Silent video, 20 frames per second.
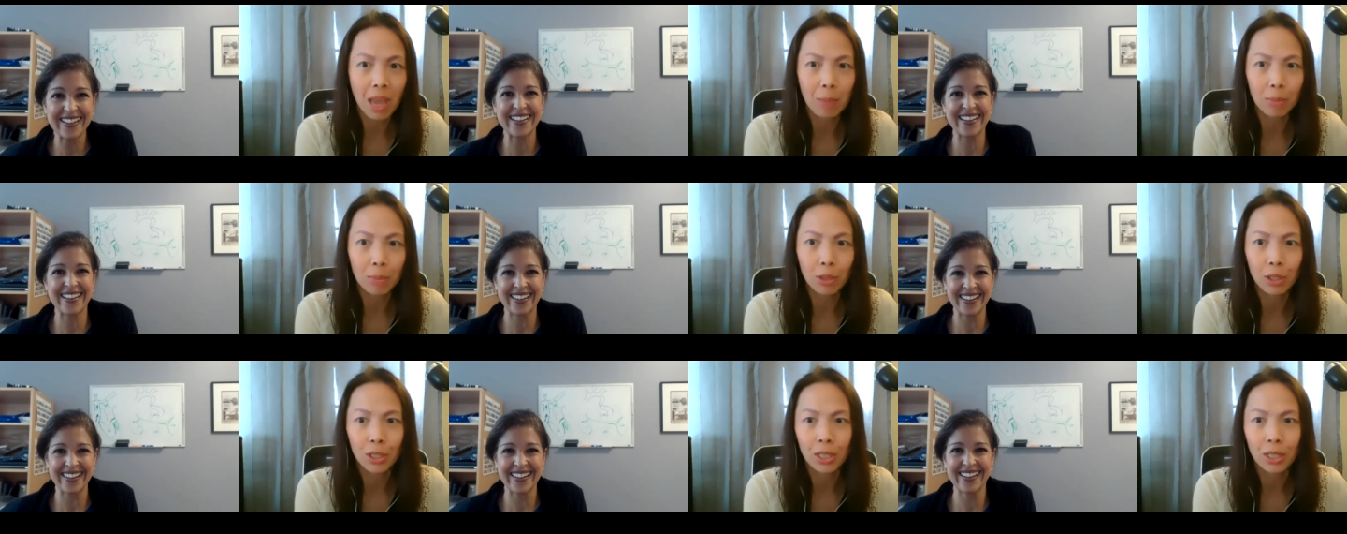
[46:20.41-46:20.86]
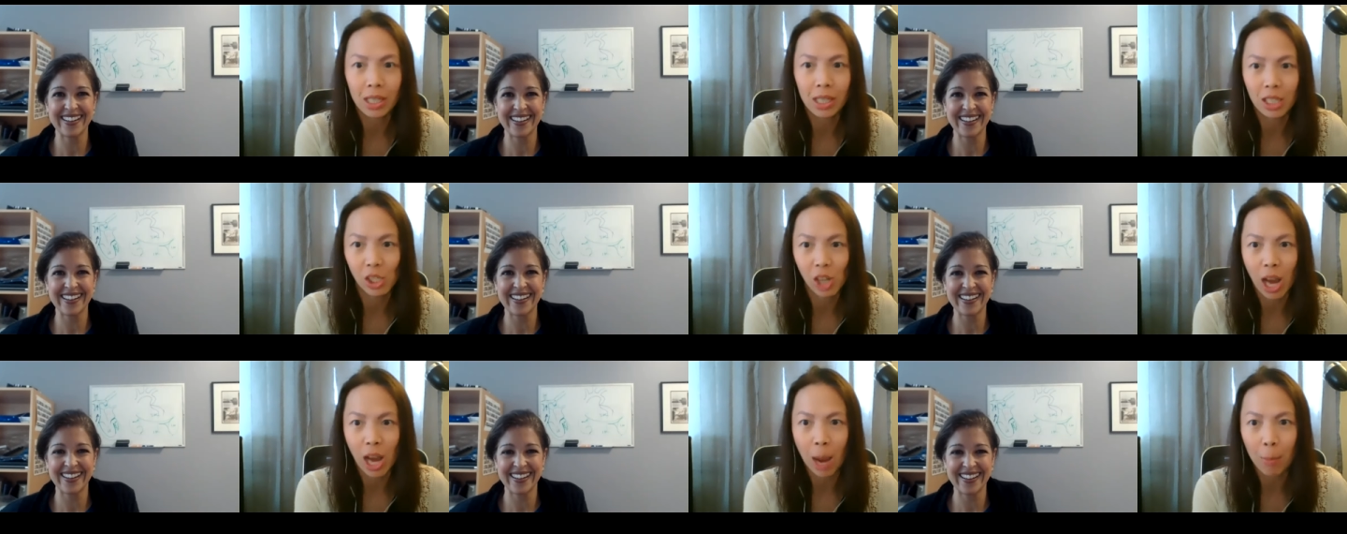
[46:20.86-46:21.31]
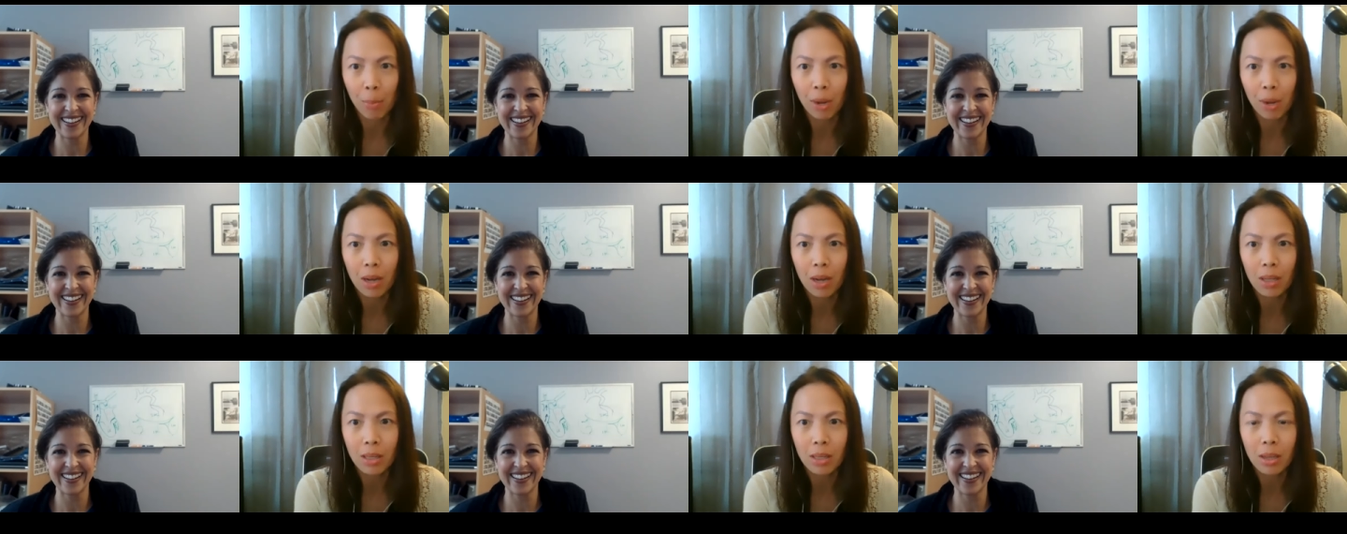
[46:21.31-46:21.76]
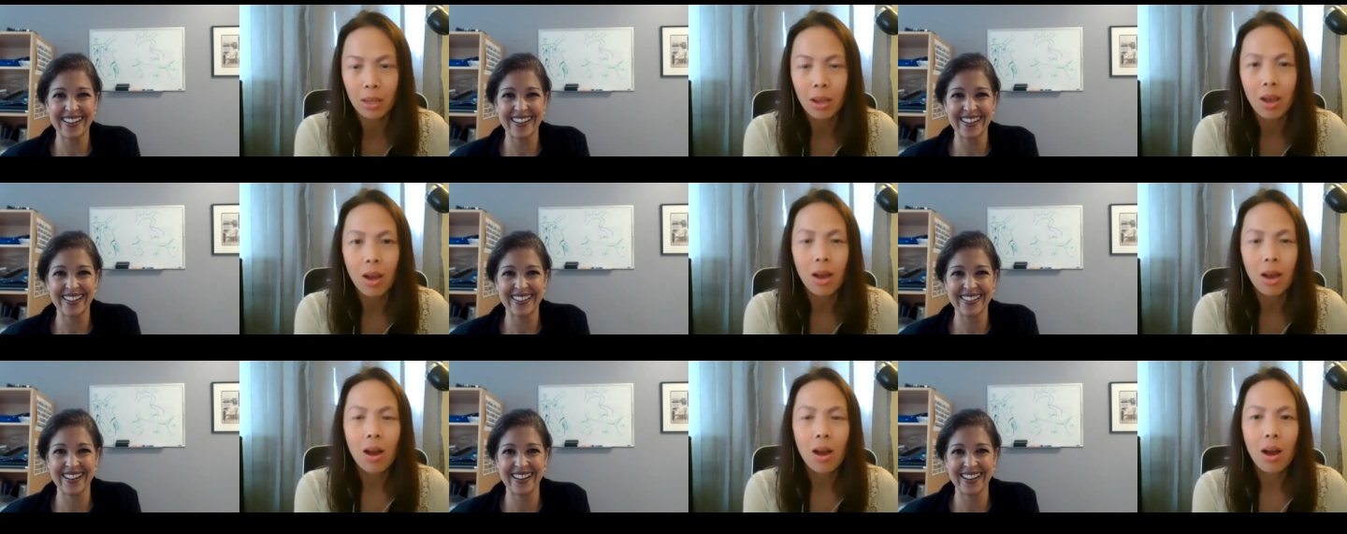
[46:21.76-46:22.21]
Speaker 1: I put it in the chat box
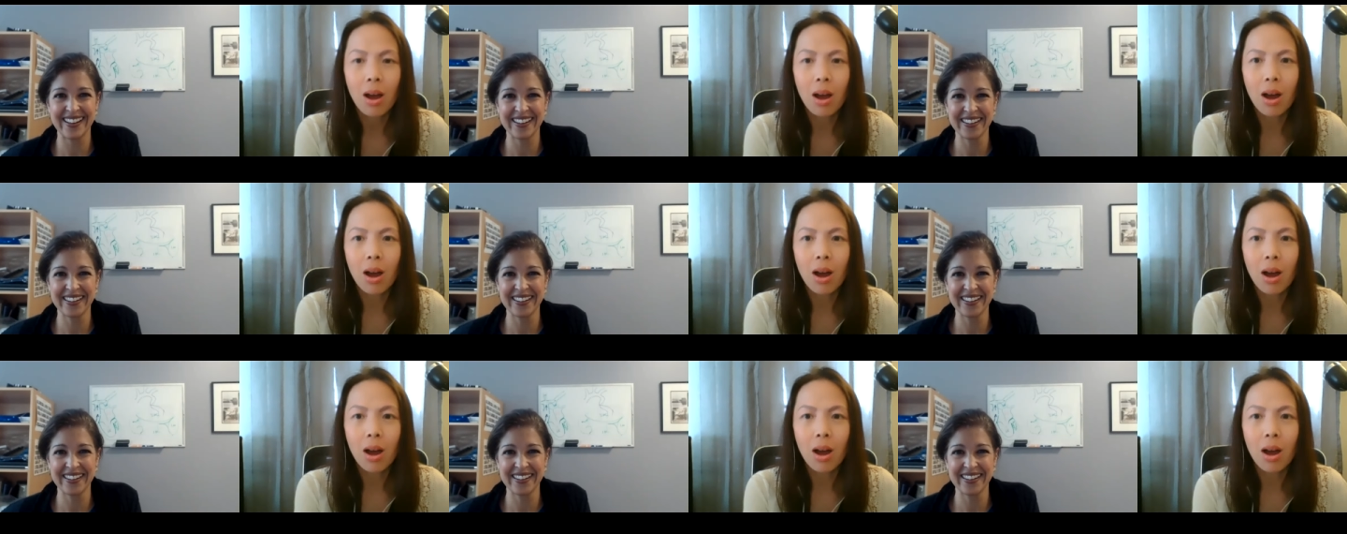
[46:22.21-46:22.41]
yeah.